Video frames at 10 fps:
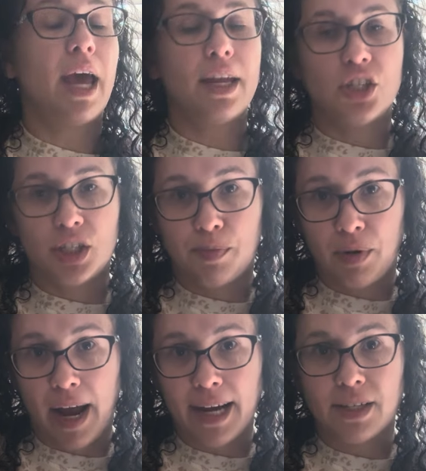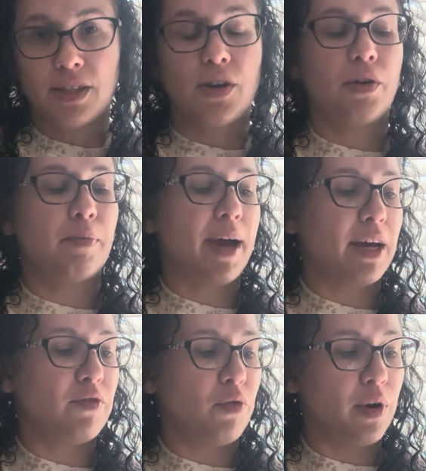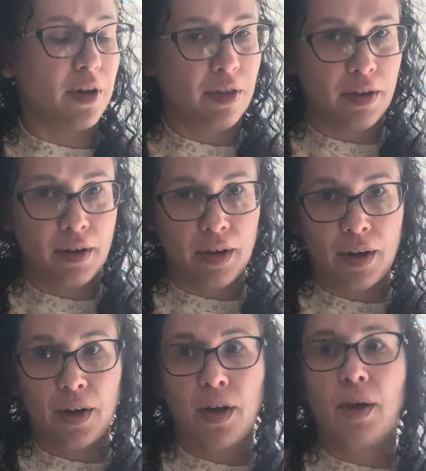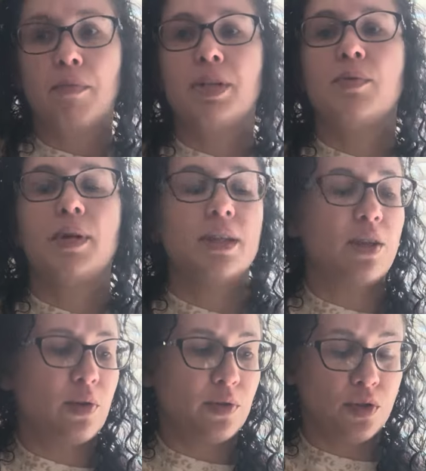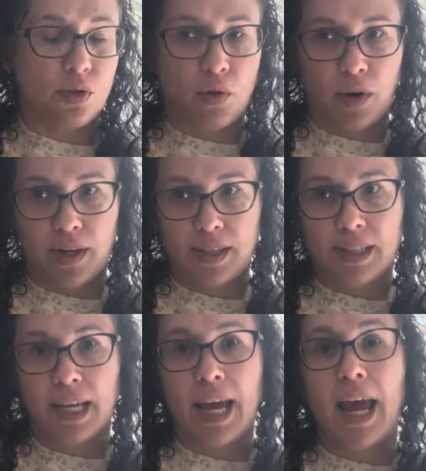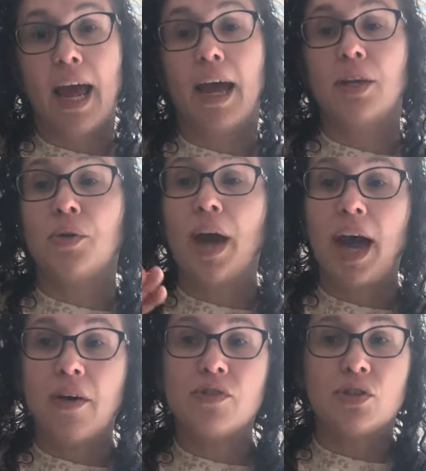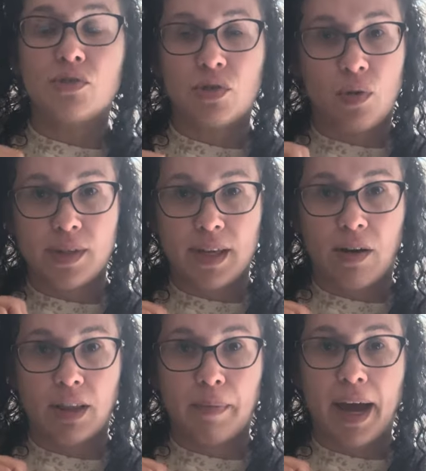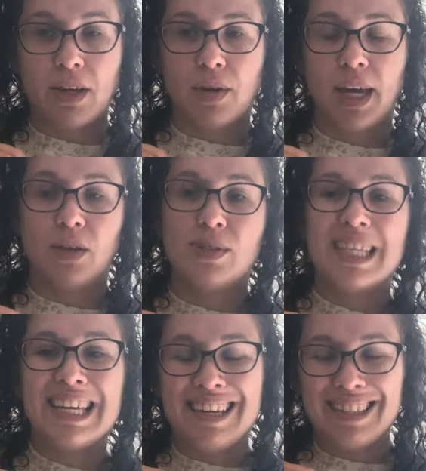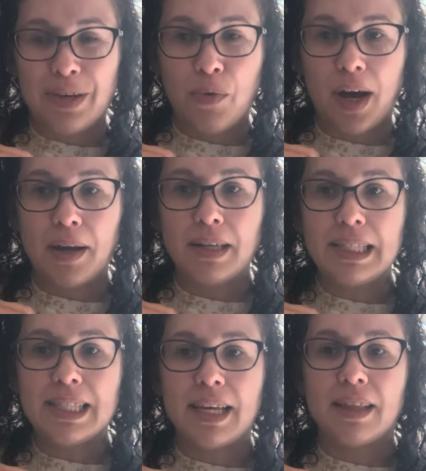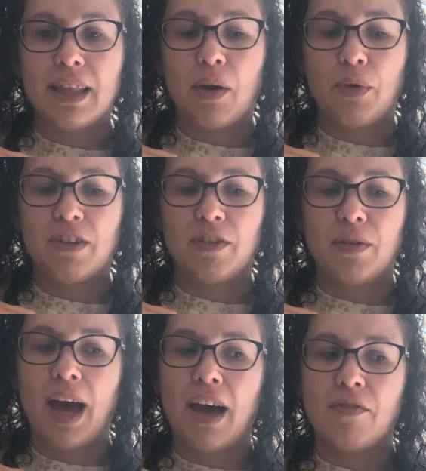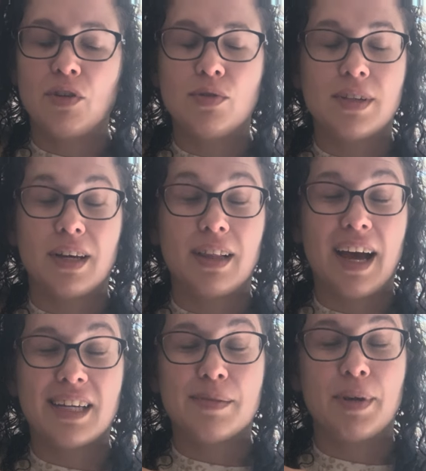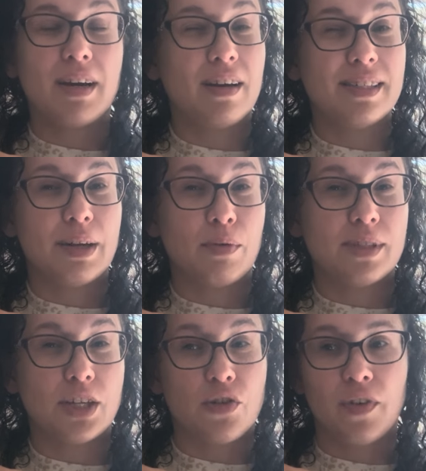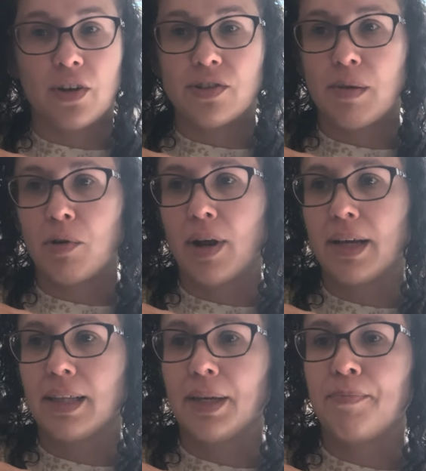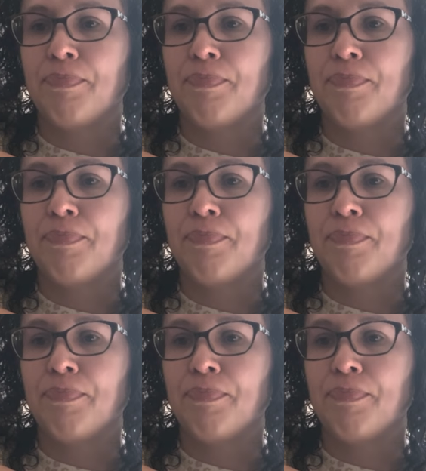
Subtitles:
just practice going back and forth between those 2 chords. And you have to use the chords that are on the back. You can't use the easy ones that we have used in class because they won't set your fingers up correctly.